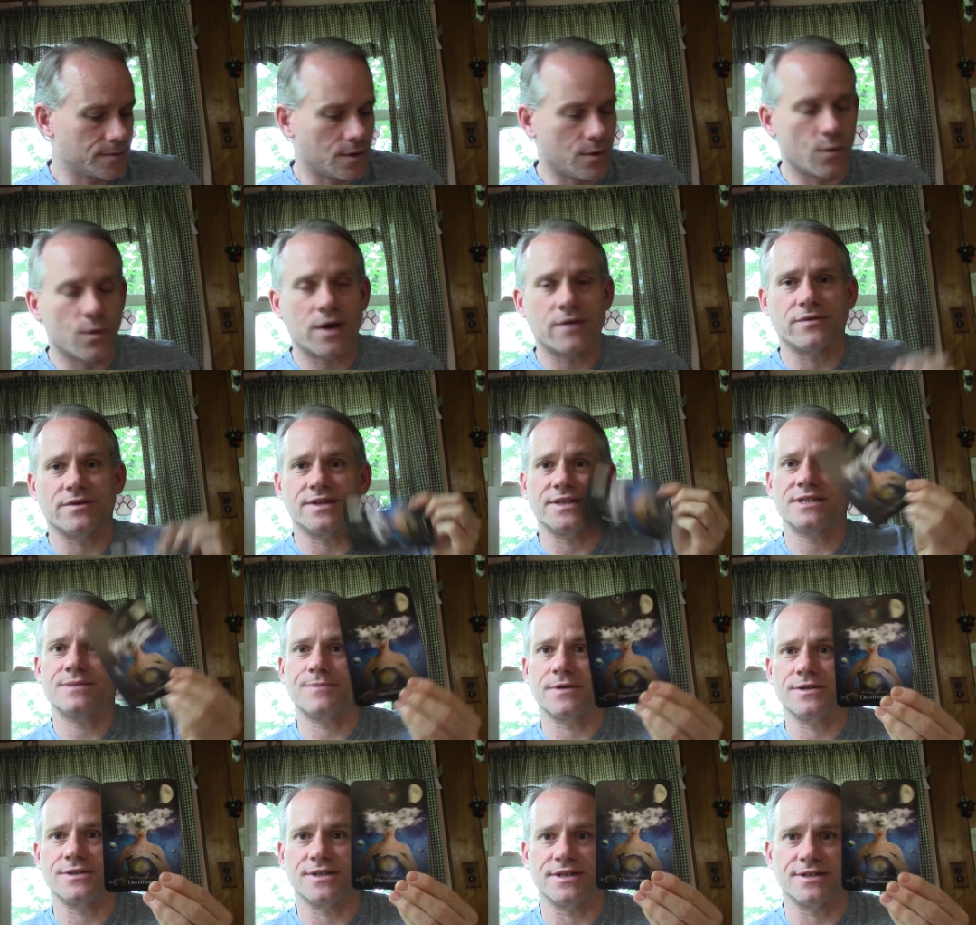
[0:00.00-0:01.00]
whoever this
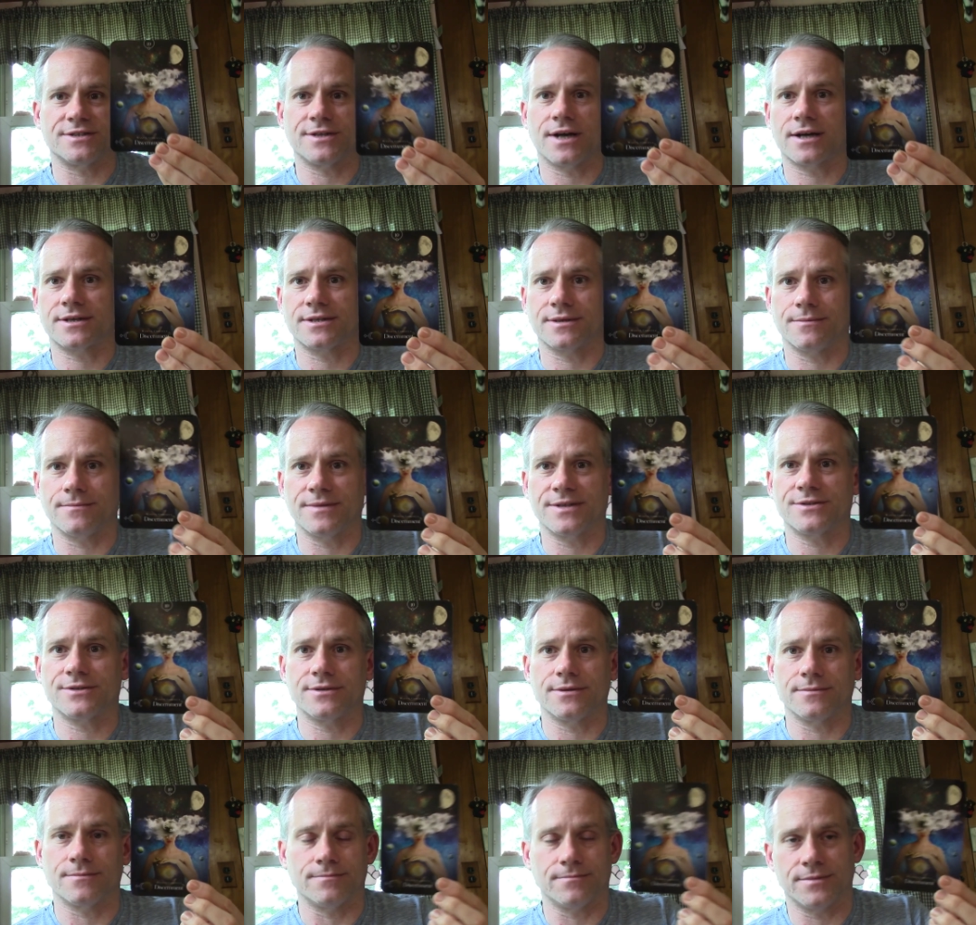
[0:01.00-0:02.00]
person is talk to
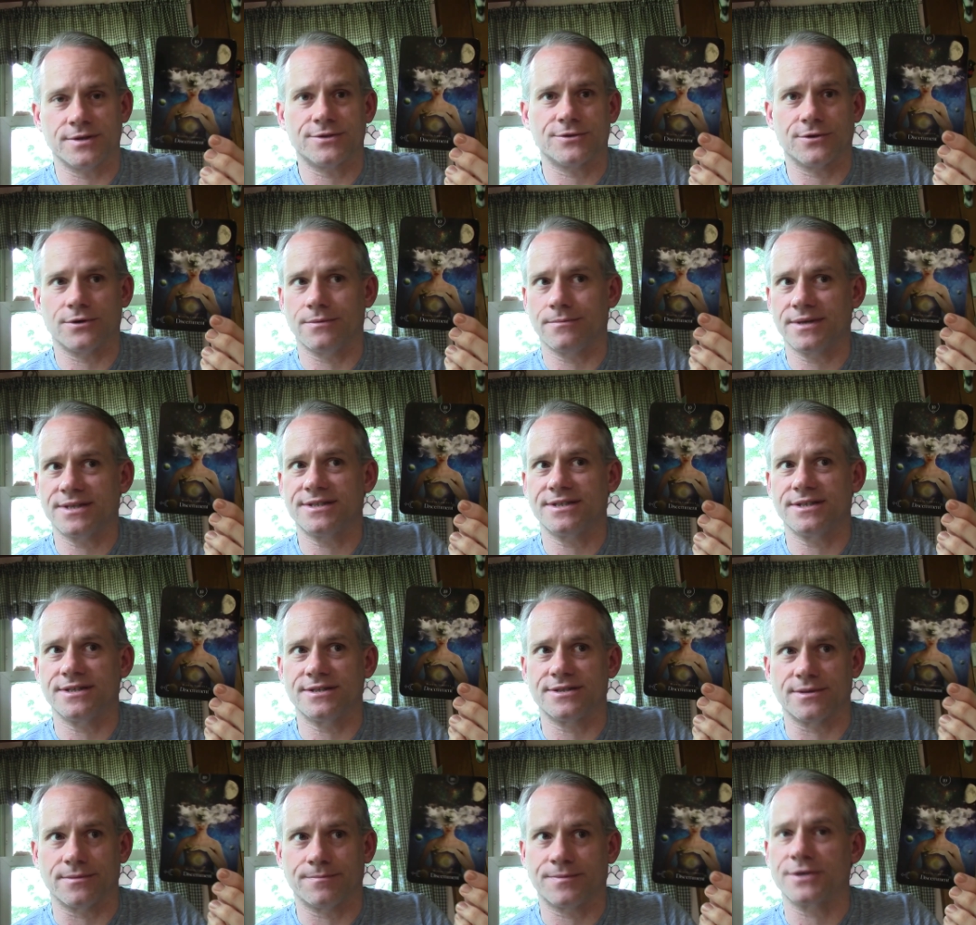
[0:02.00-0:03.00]
mr or
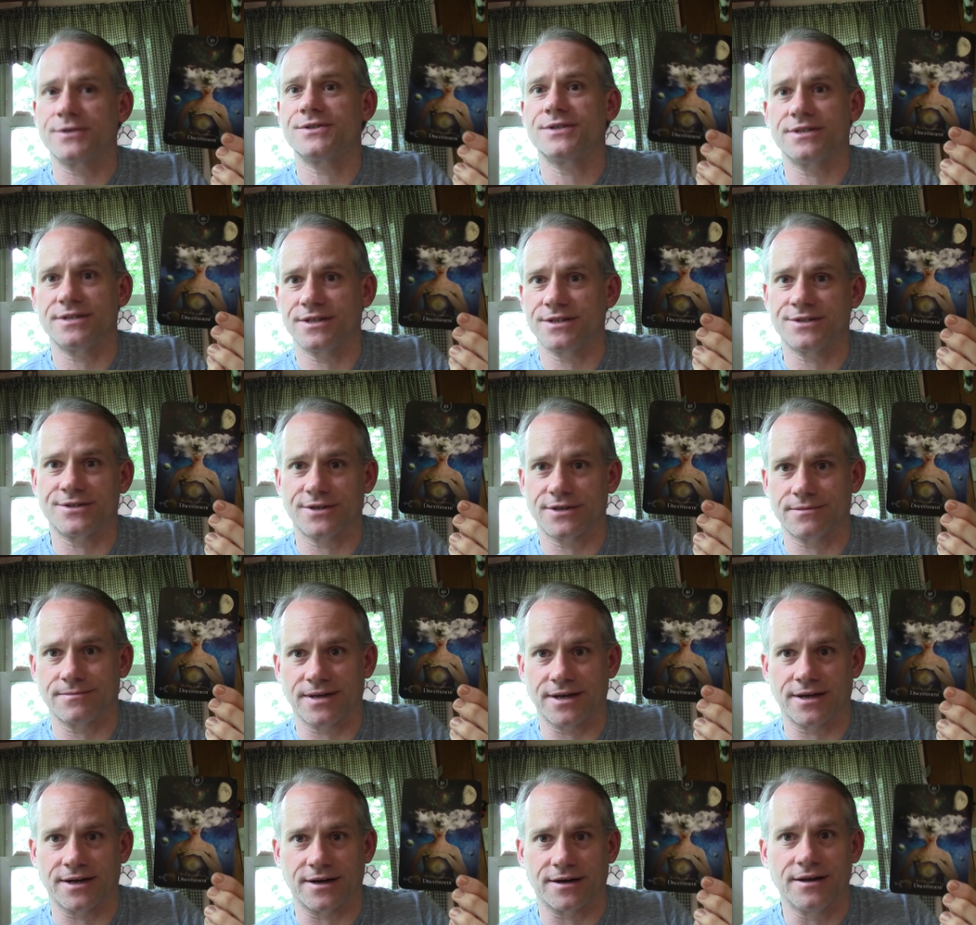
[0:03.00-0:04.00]
mrs or person
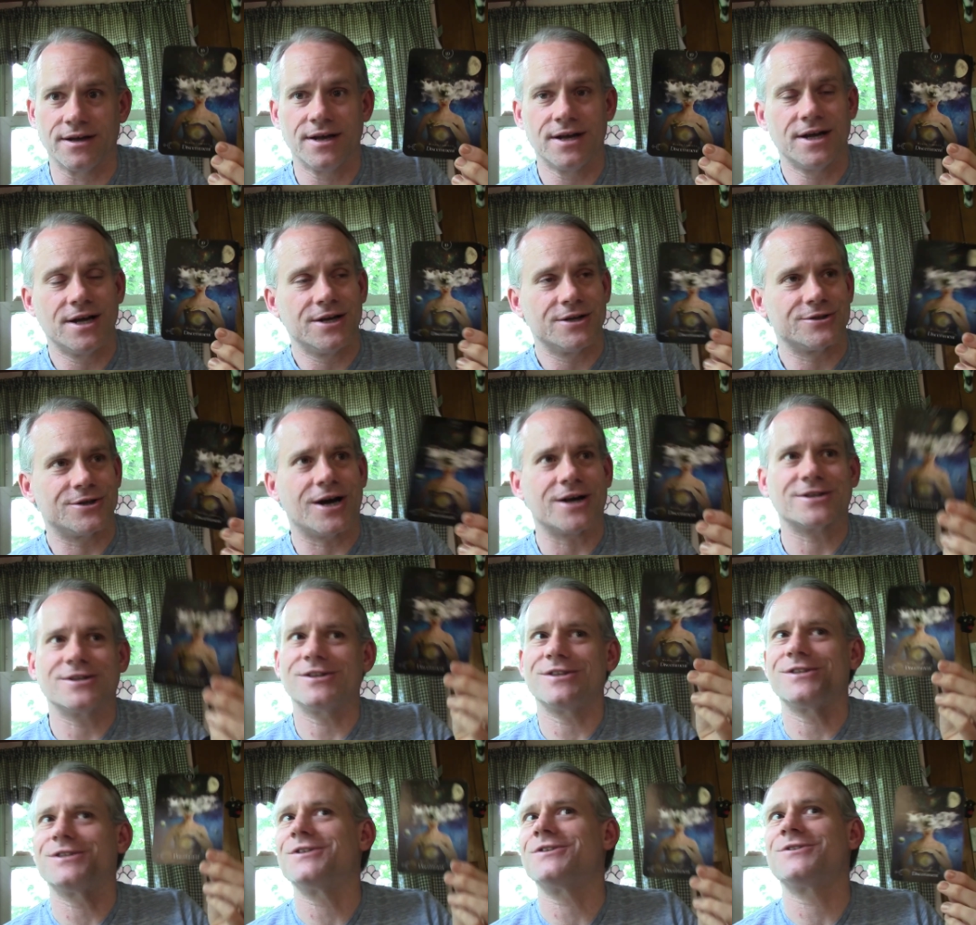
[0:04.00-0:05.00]
discernment here talk to
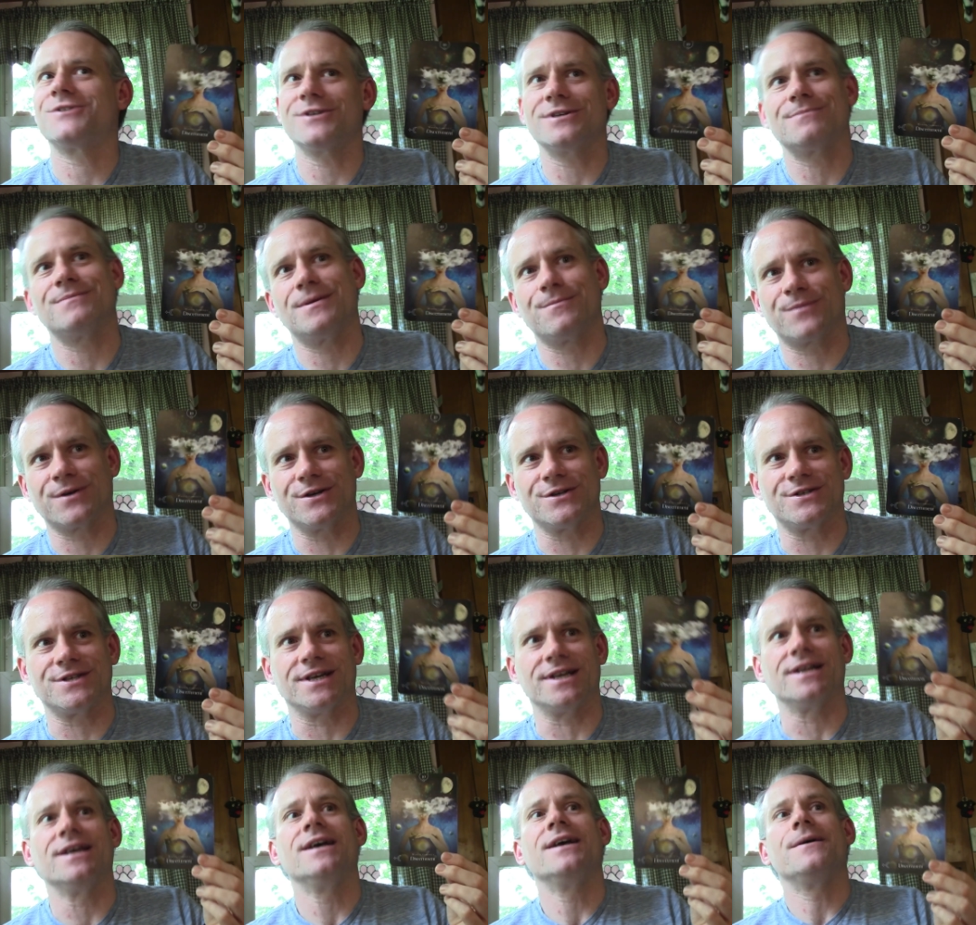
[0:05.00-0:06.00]
the discernment
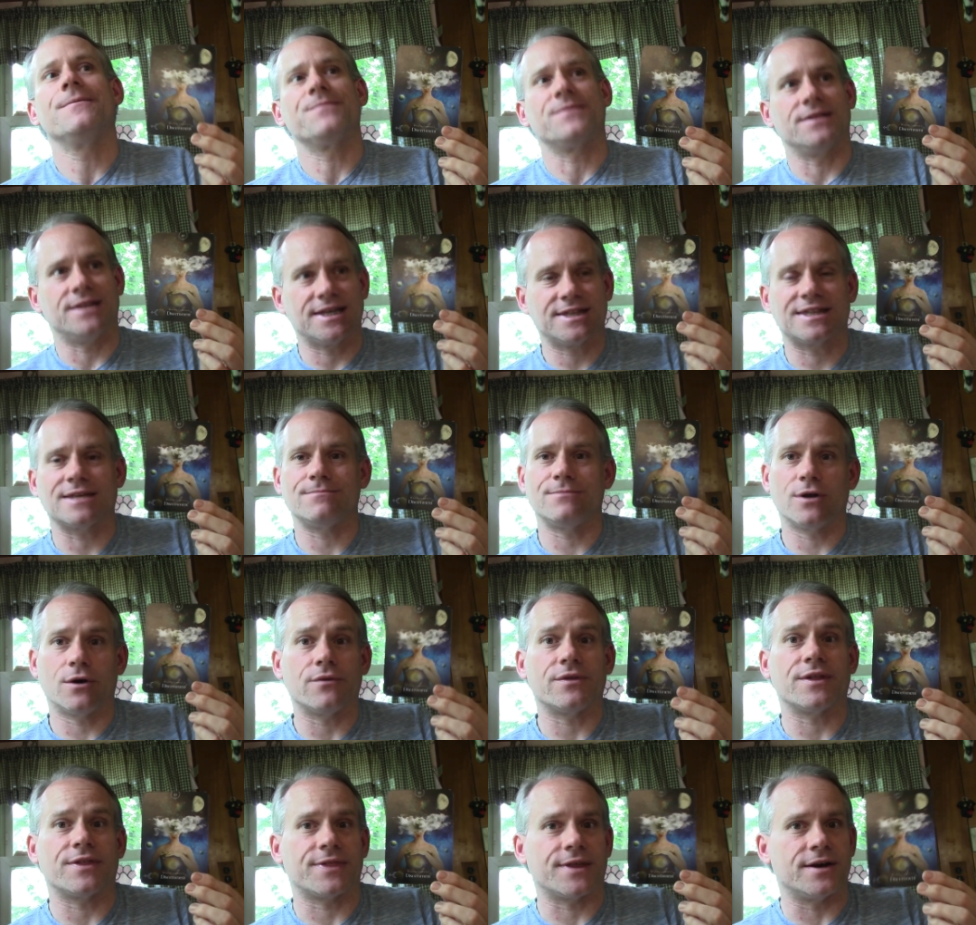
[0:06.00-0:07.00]
person let them know
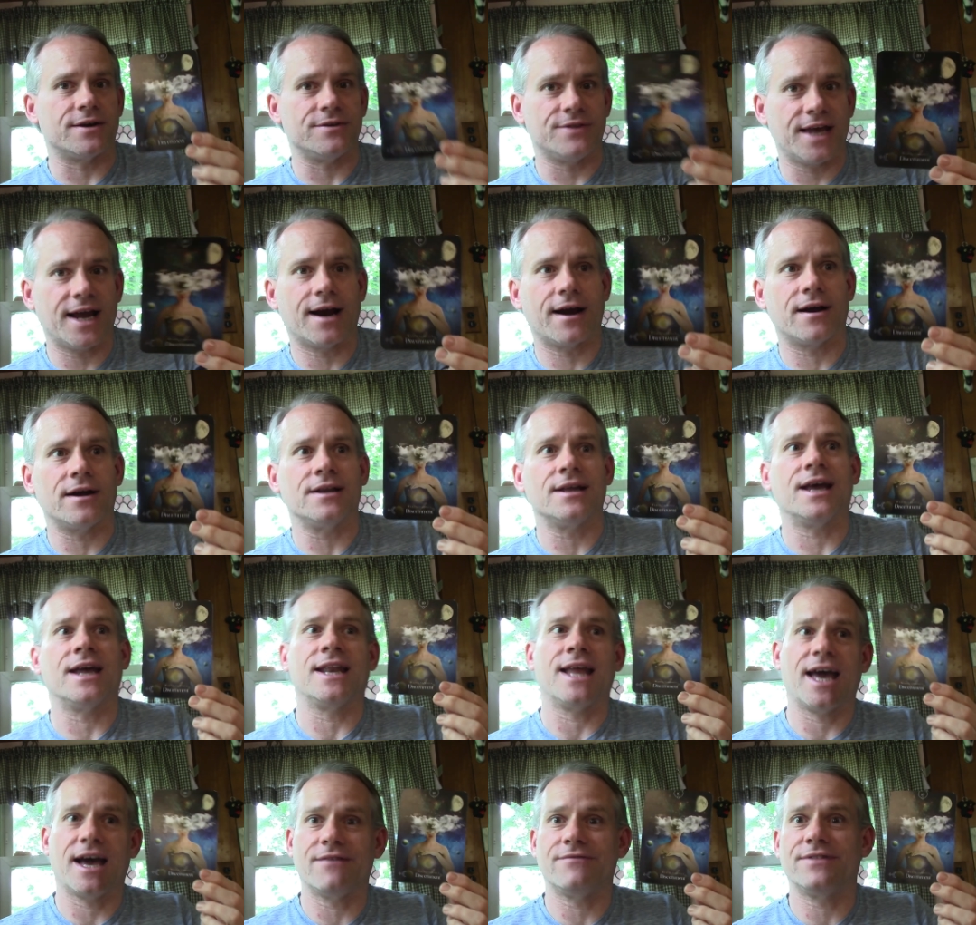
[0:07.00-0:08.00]
that they're there and,
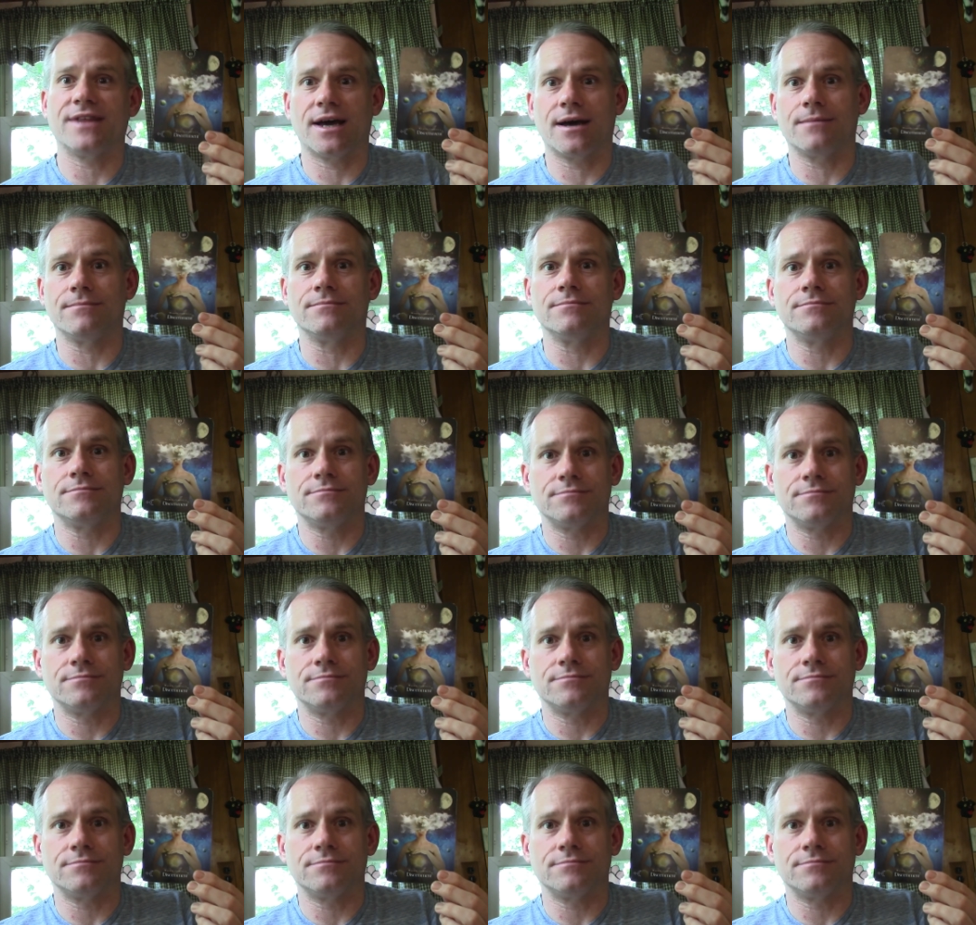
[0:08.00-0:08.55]
and have them